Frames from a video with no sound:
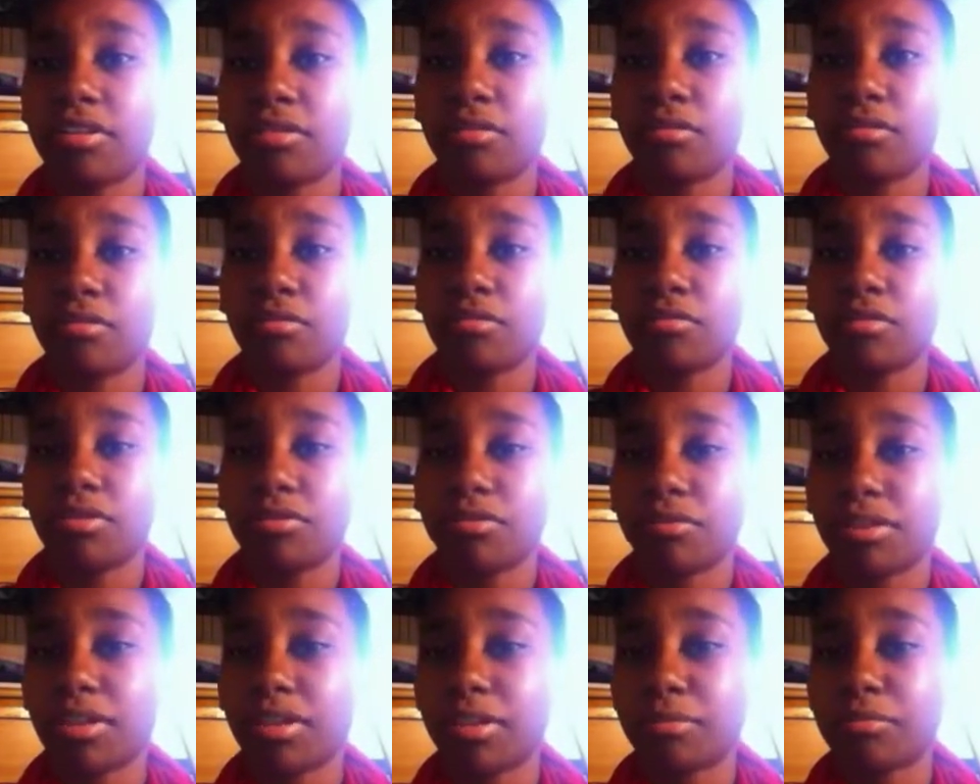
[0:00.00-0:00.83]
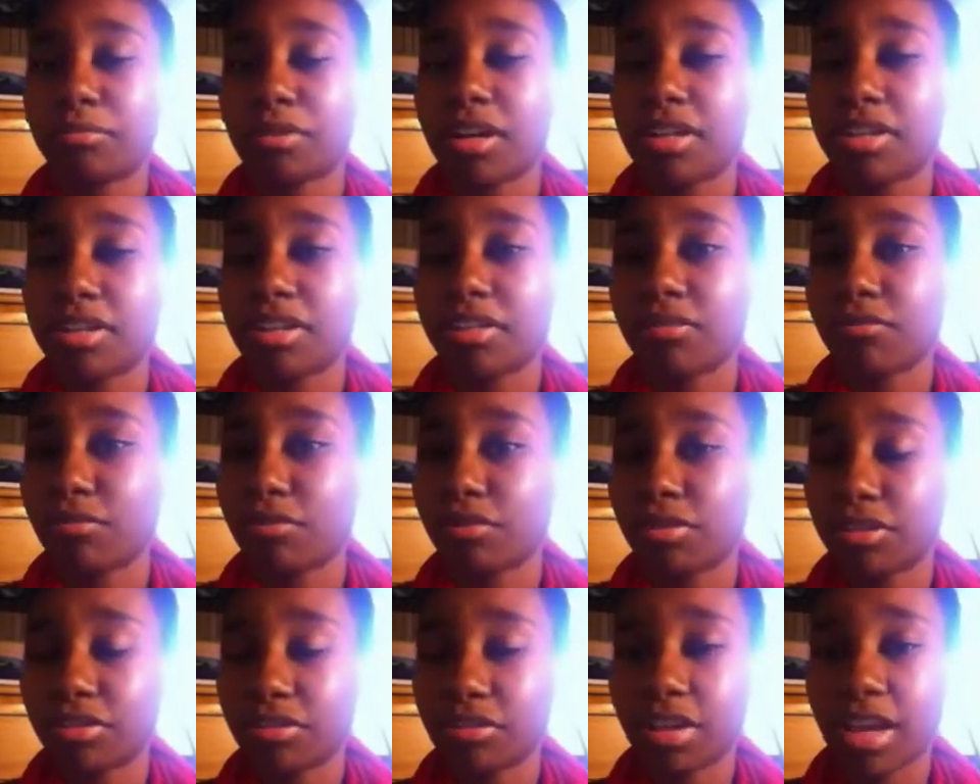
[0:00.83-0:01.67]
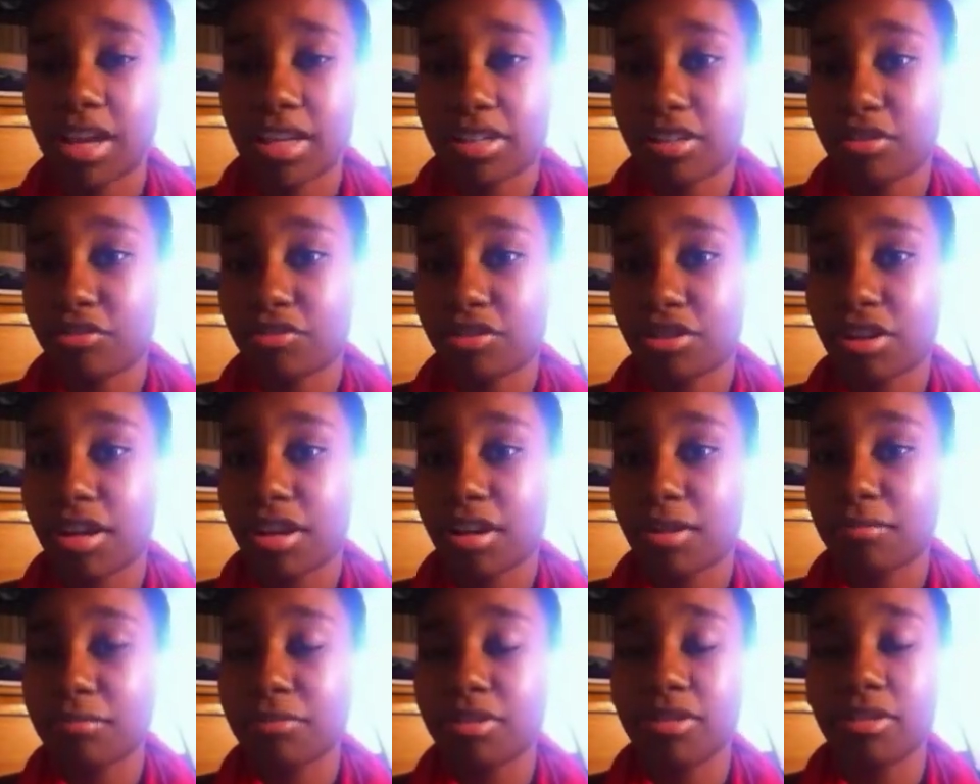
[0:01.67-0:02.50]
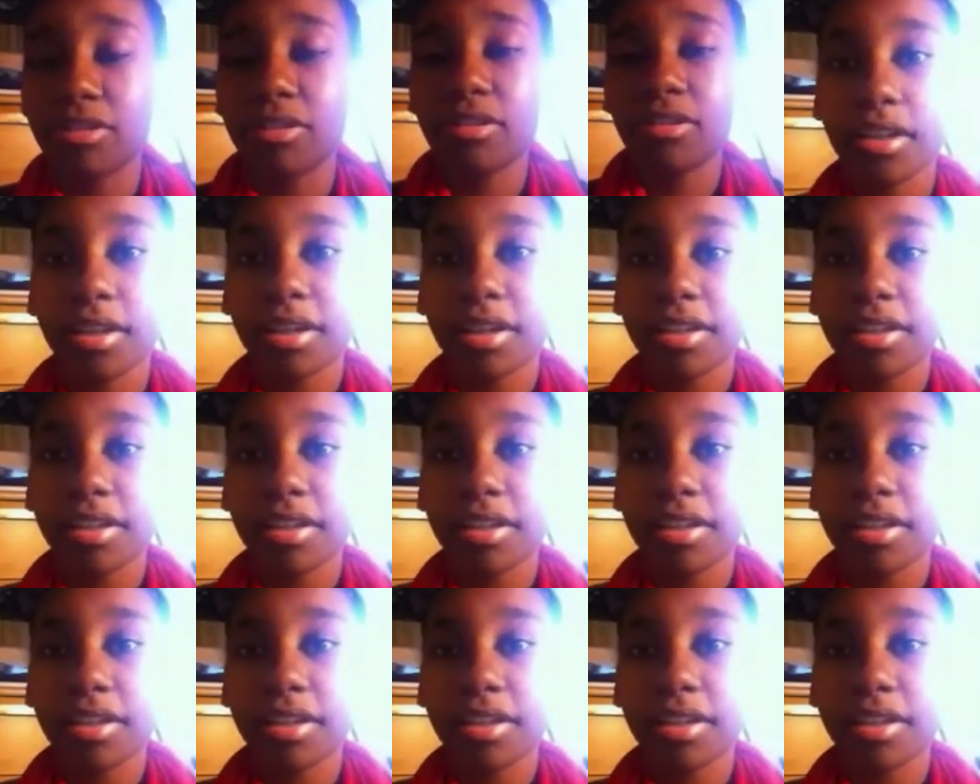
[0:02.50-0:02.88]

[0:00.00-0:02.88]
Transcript: to develop projects as their jobs.